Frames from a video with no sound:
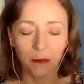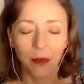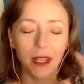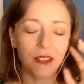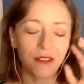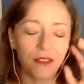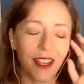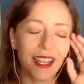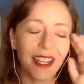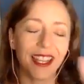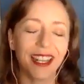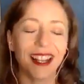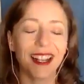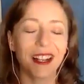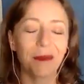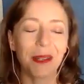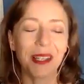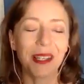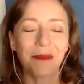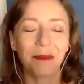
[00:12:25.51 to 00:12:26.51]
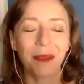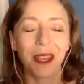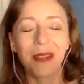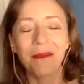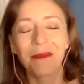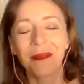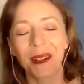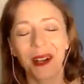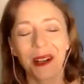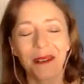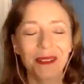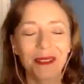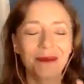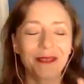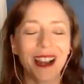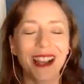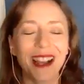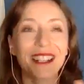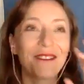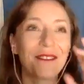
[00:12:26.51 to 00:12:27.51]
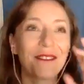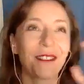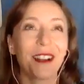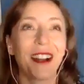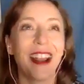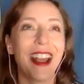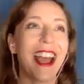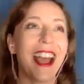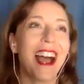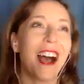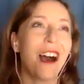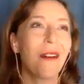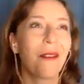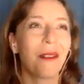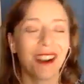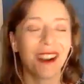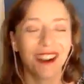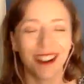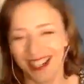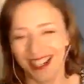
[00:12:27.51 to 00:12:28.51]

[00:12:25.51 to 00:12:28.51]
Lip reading: but if I get out a piece of paper, I'll be writing for an hour.